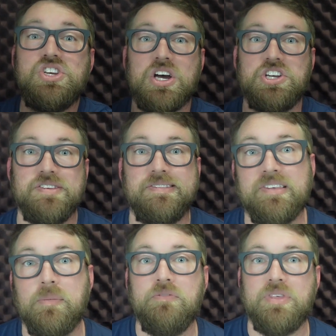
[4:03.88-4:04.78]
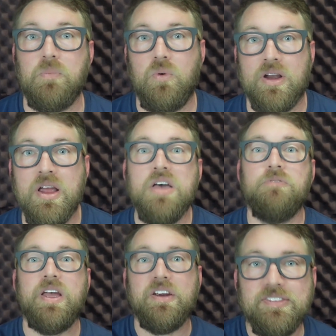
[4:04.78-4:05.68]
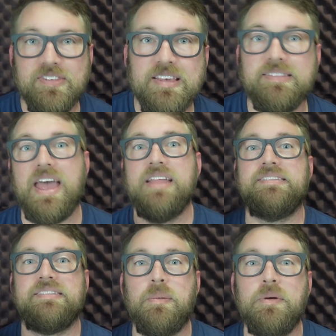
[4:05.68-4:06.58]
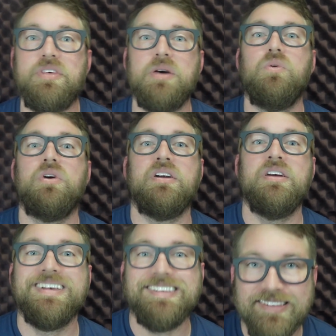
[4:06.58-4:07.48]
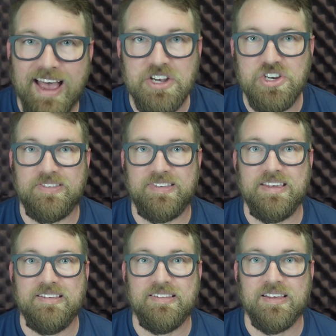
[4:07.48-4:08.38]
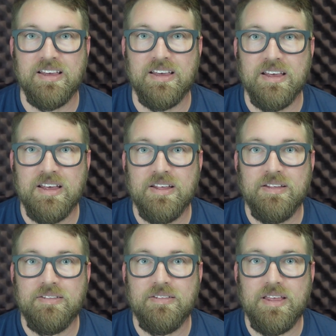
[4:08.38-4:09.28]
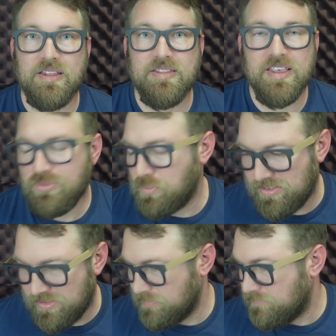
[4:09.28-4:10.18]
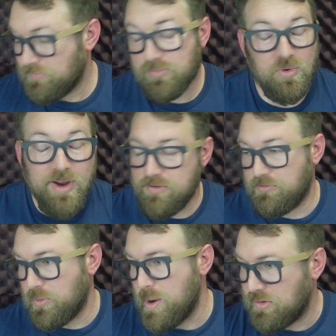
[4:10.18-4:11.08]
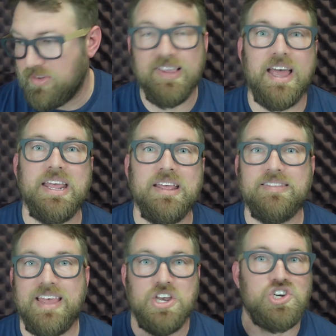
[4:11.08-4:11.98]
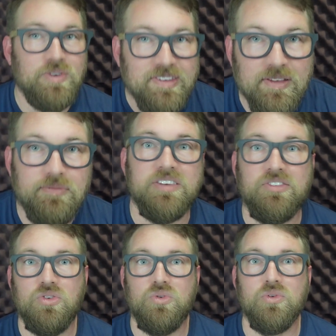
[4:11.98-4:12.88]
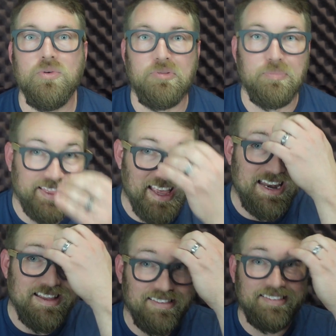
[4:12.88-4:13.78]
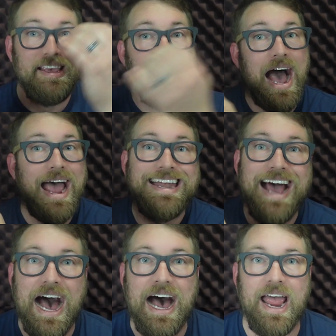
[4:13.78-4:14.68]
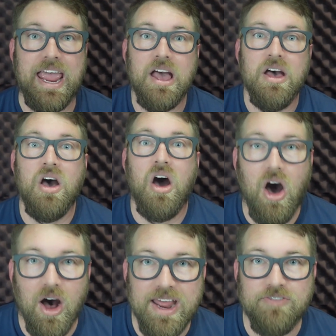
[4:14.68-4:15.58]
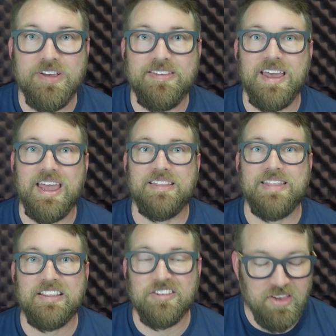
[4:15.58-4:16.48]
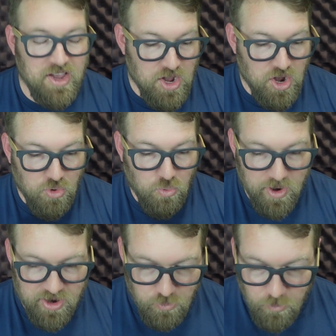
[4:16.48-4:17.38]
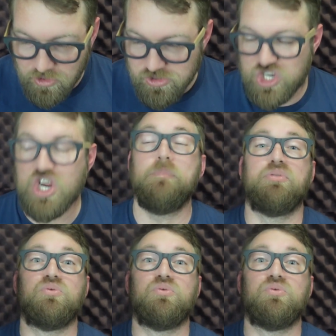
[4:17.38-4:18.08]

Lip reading: judges. Some of them were Pharisees and some of them were Sadducees. And this was great for representing the interests of these two groups, but they didn't see eye to eye on everything. And that's where we'll jump